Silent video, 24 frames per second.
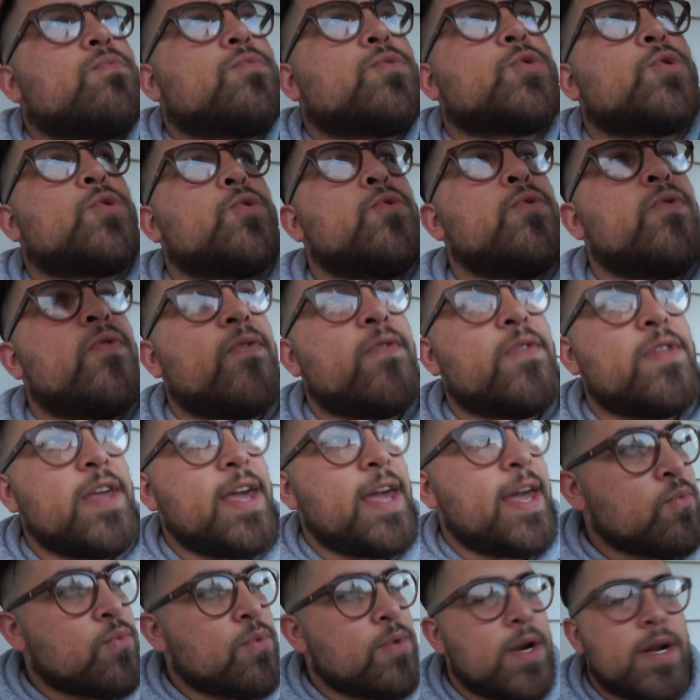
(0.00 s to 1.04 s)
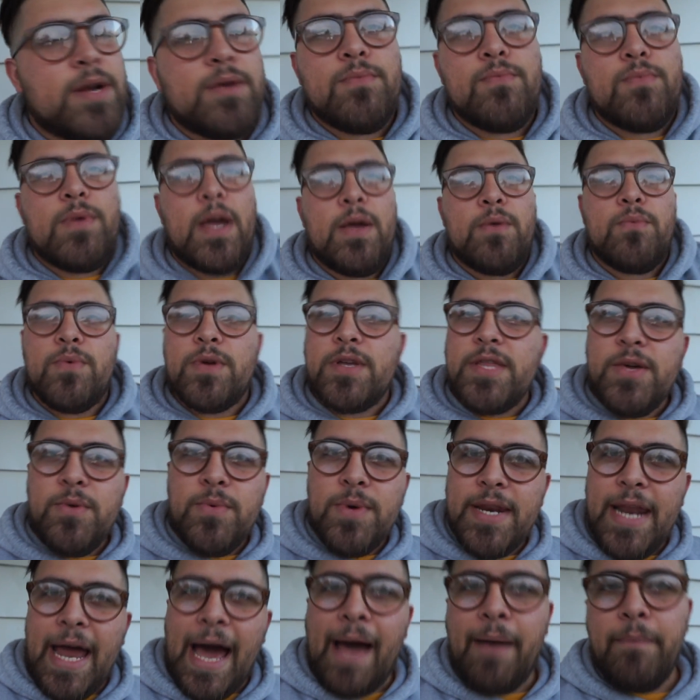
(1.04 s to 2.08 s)
truthfully it really
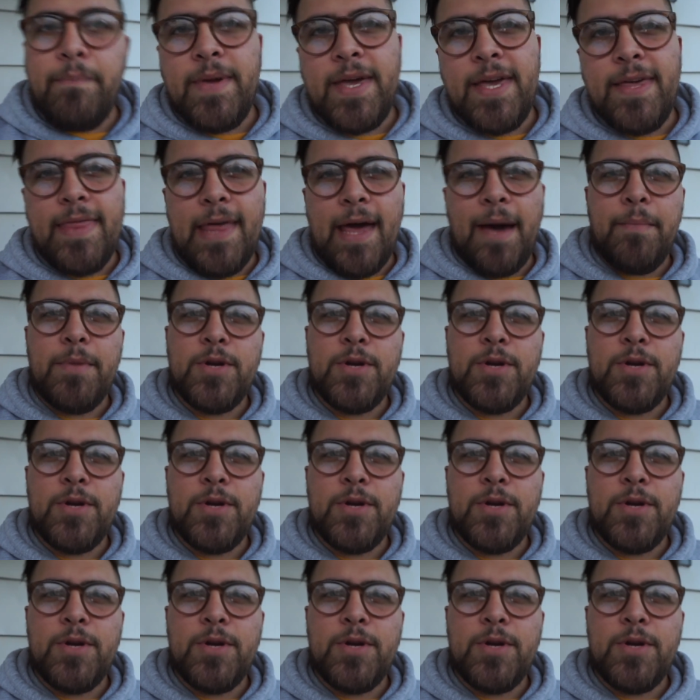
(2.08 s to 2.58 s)
would not be that